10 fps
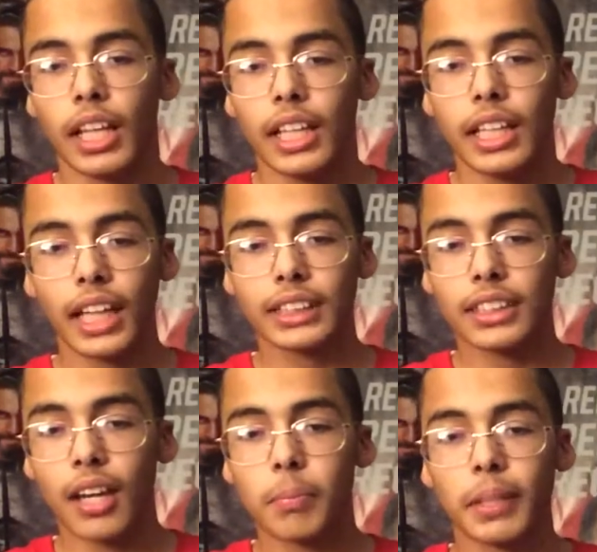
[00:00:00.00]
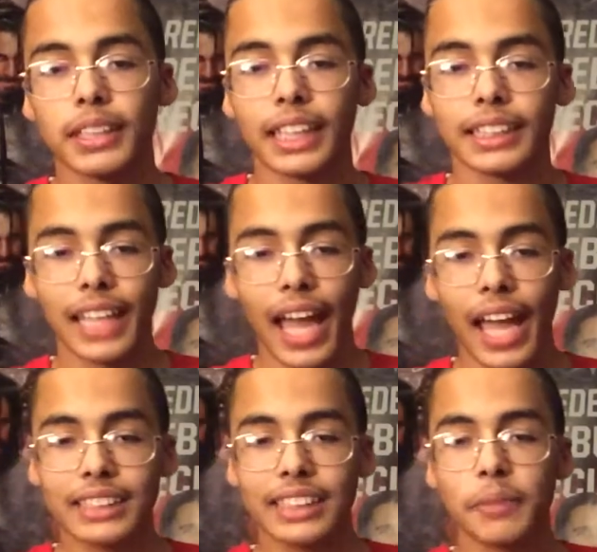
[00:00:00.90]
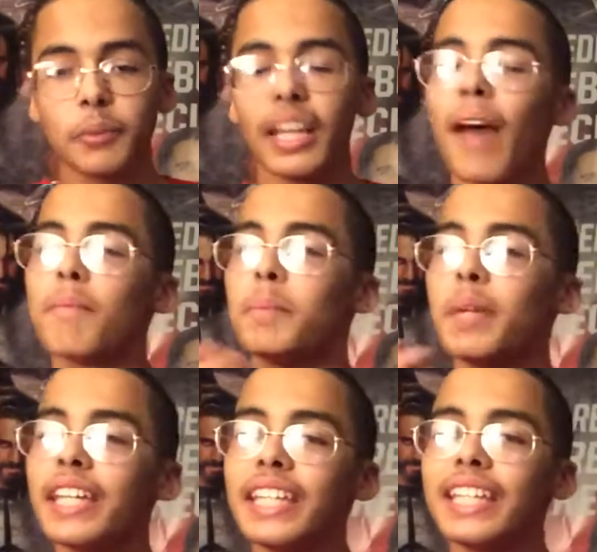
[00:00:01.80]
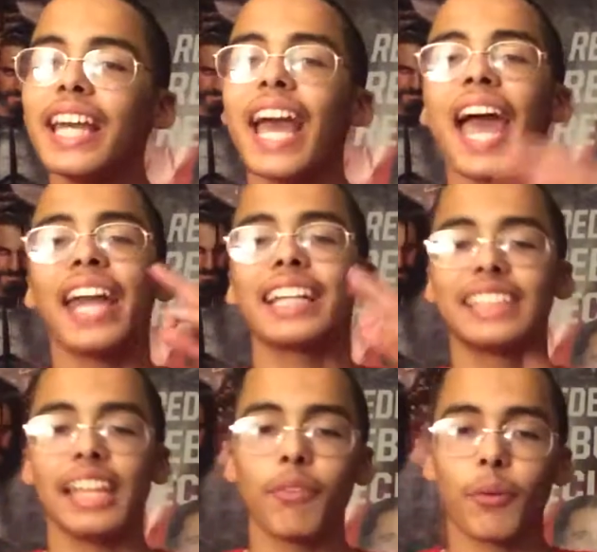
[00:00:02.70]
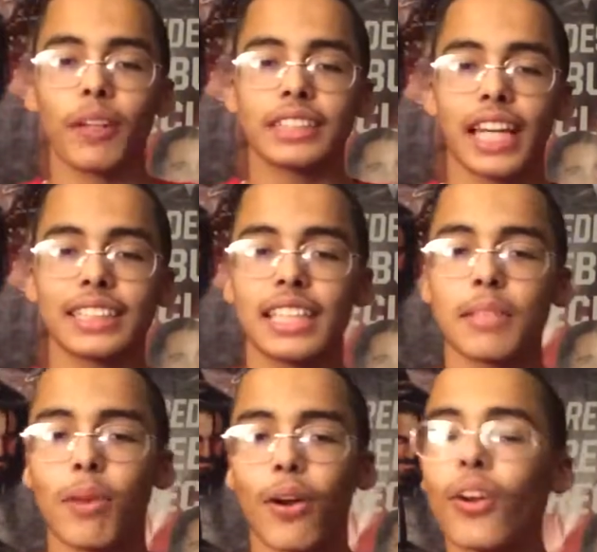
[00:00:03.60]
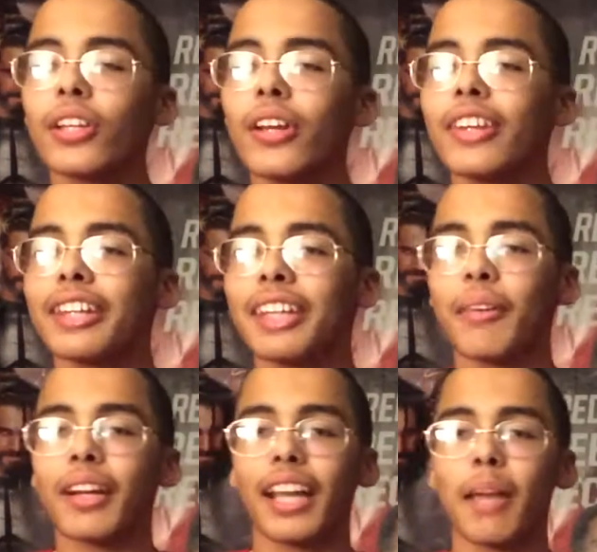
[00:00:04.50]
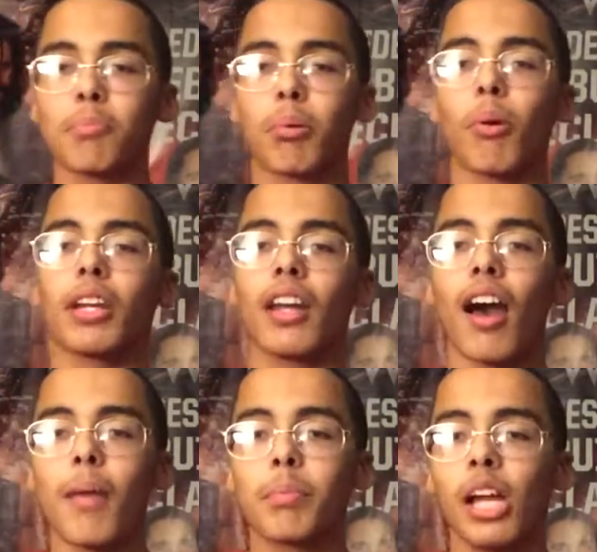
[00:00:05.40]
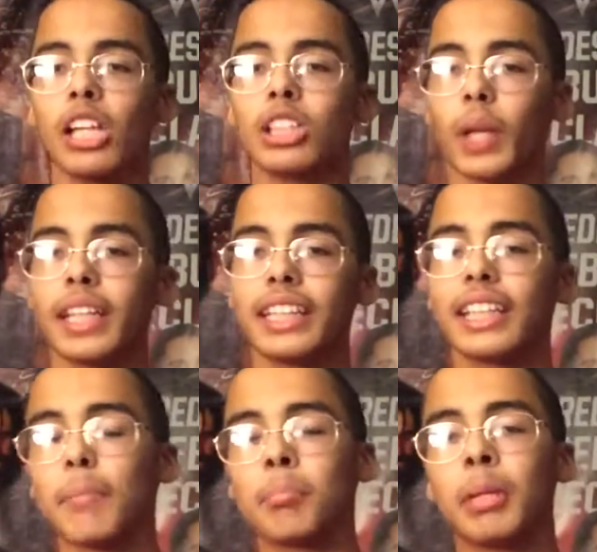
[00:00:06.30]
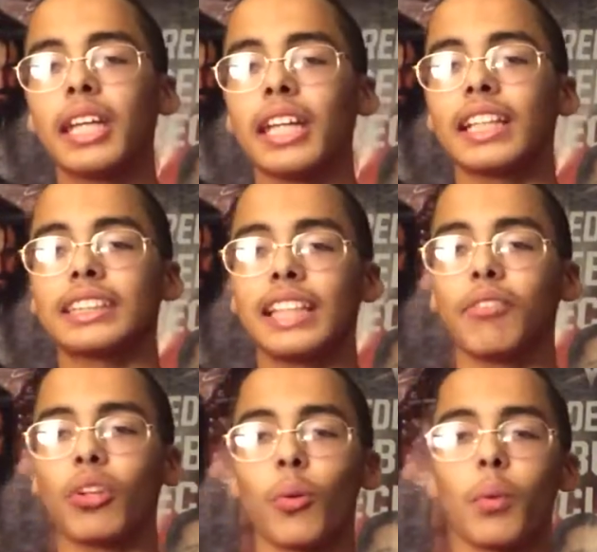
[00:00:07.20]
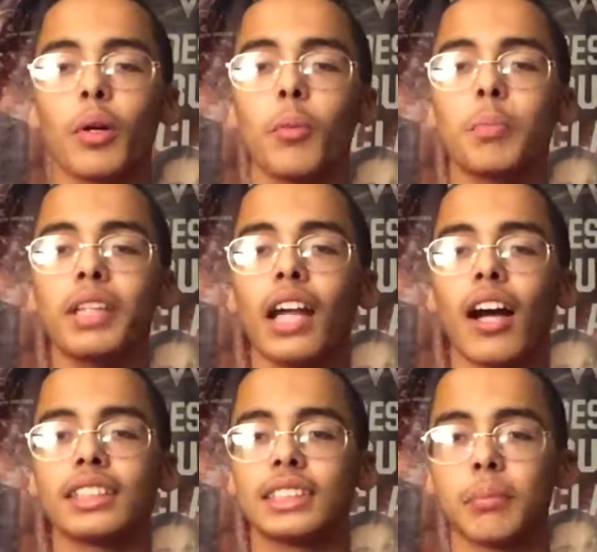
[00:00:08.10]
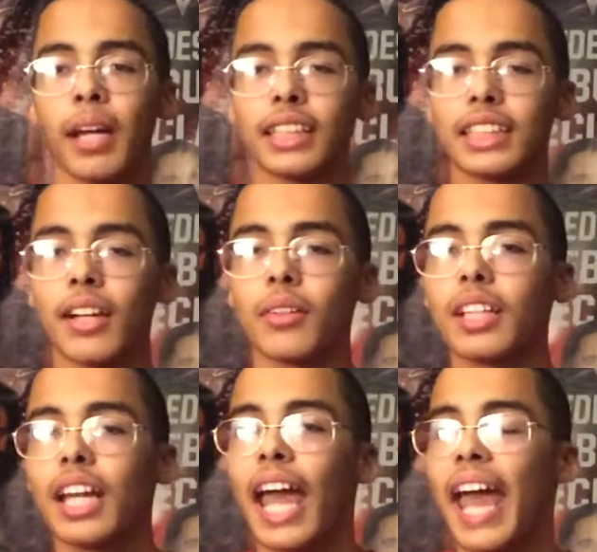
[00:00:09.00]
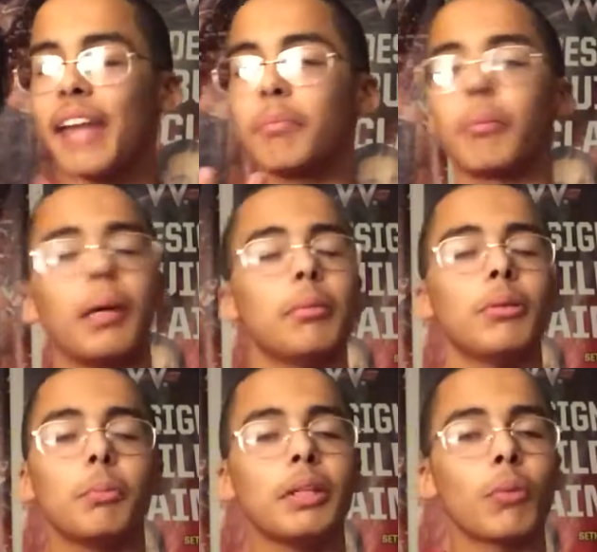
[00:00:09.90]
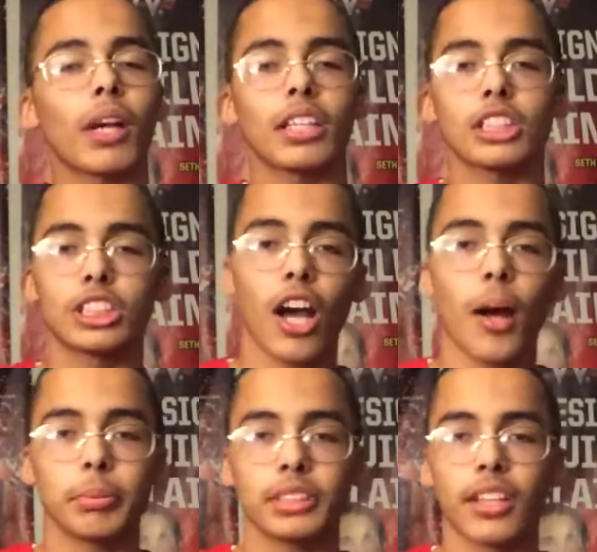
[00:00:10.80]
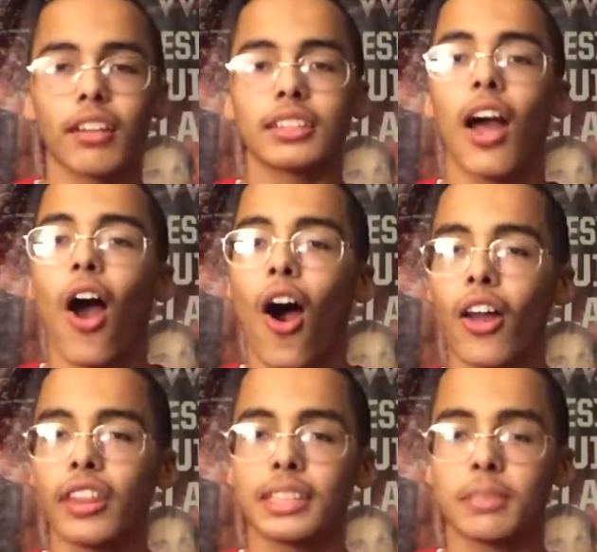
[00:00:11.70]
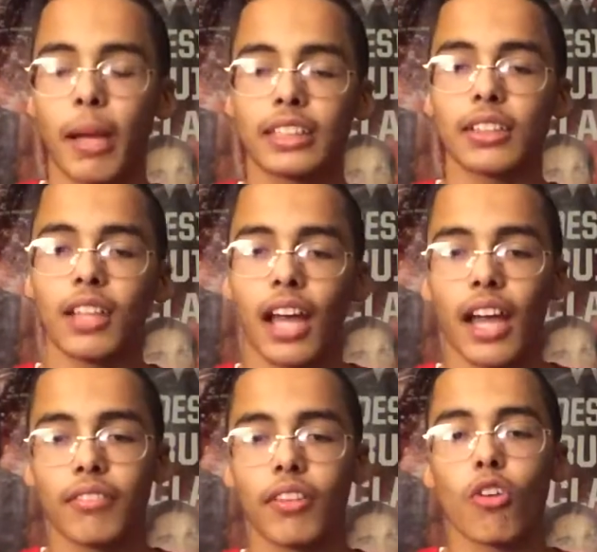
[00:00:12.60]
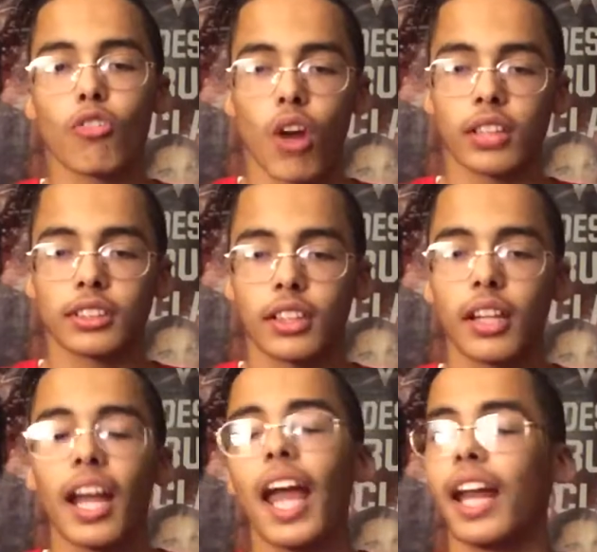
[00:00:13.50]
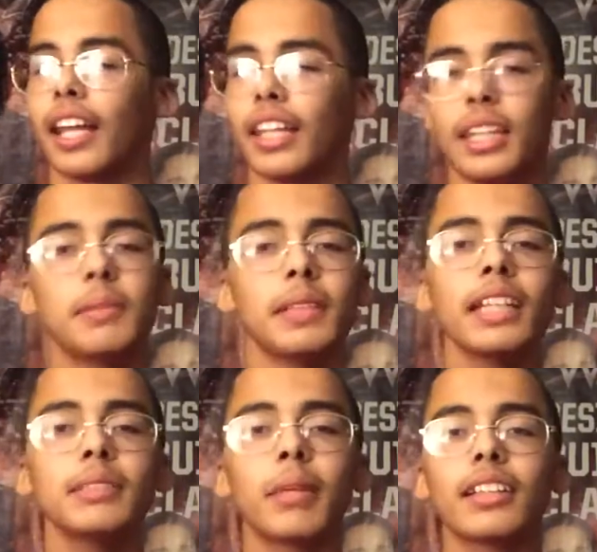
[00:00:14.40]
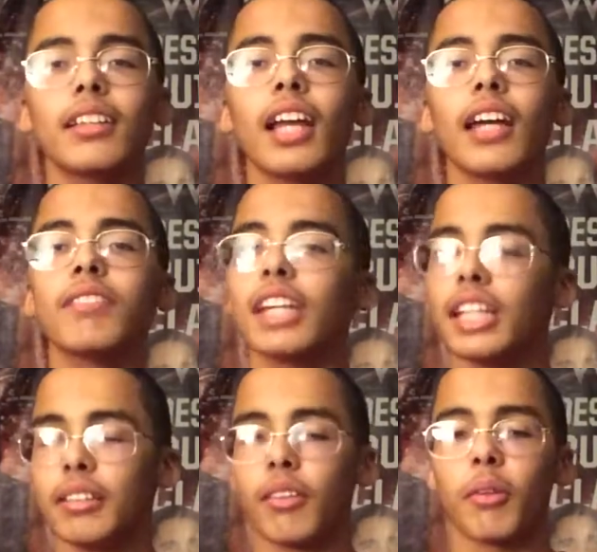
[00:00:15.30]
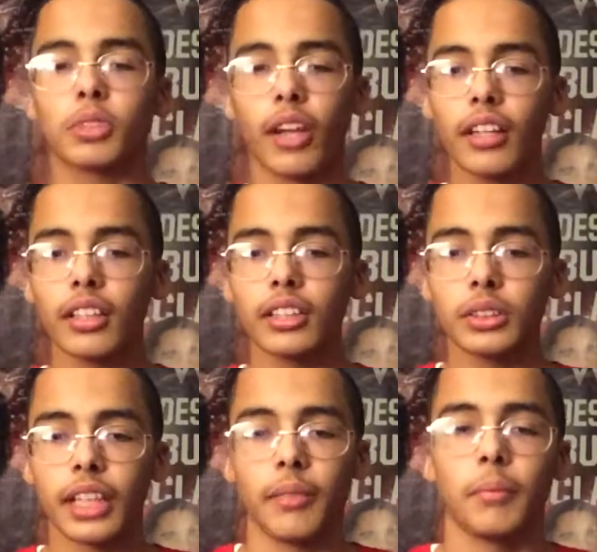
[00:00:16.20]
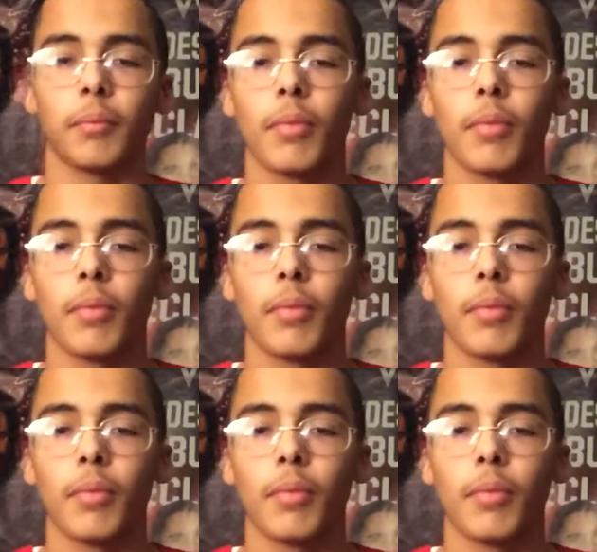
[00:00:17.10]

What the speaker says: Next up is a tag team. We have Big E and Xavier Woods. I said them earlier that they were going to get broken up, so I think that Big E and Xavier will be on SmackDown and maybe be one of the top stars on the SmackDown Live roster. And I keep saying SmackDown Live, even though I'm trying not to say it.